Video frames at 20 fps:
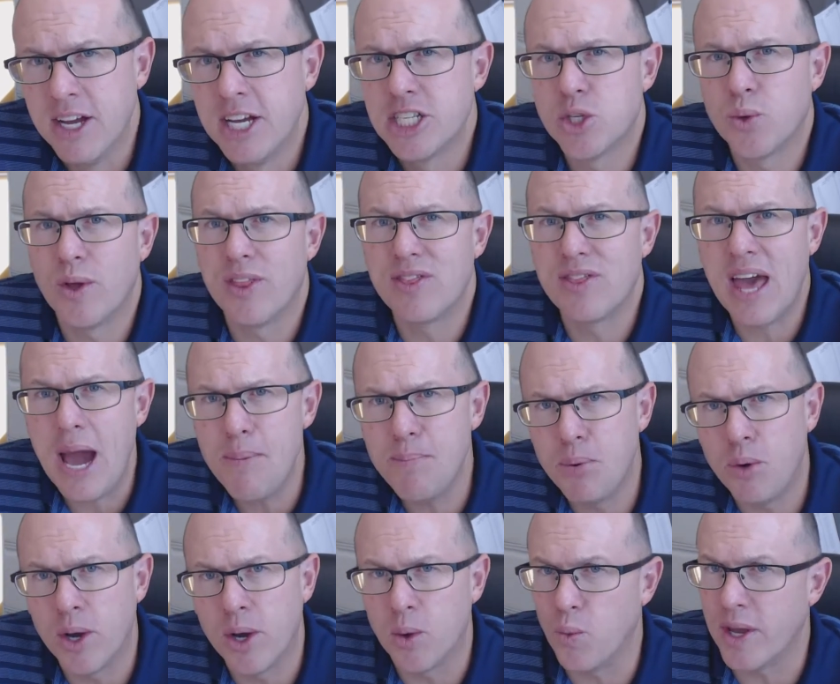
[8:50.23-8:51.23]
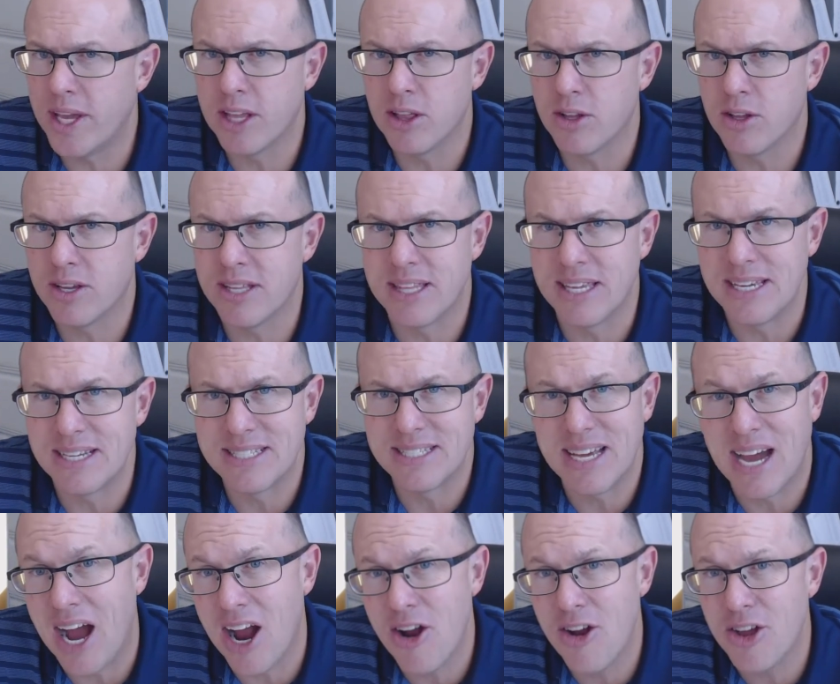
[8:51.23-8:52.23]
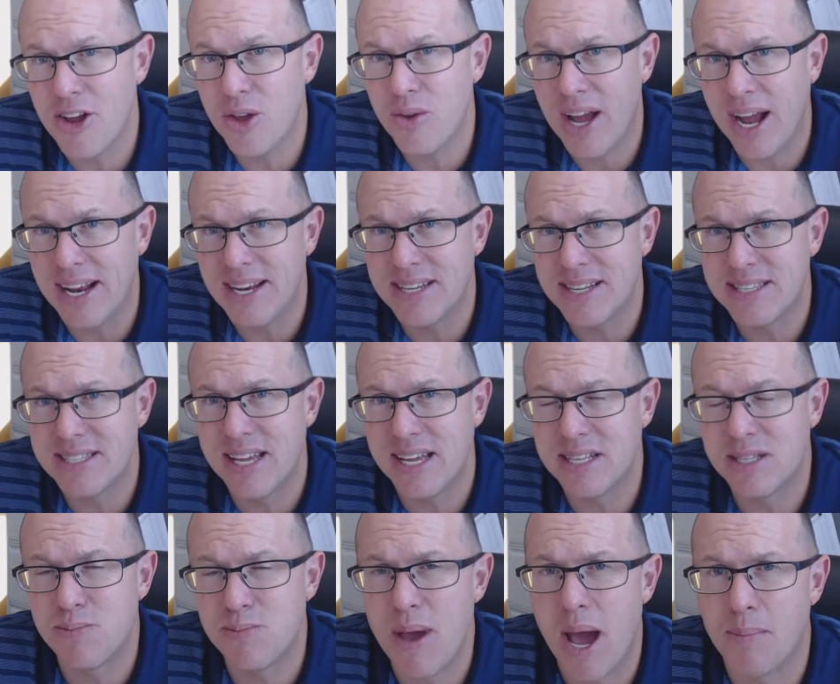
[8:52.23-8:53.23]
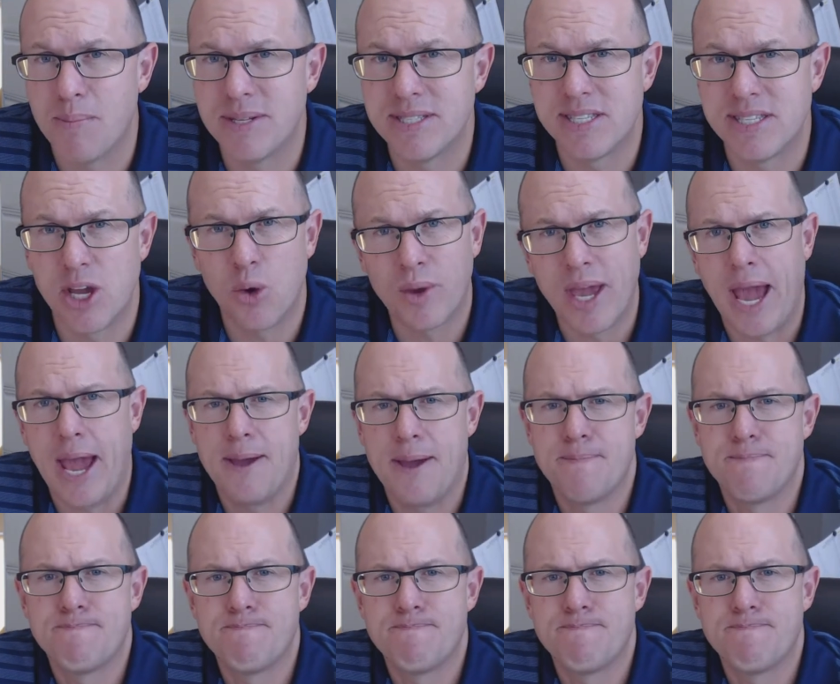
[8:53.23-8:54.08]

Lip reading: So at that point, we can look at the entire United States map and say, okay,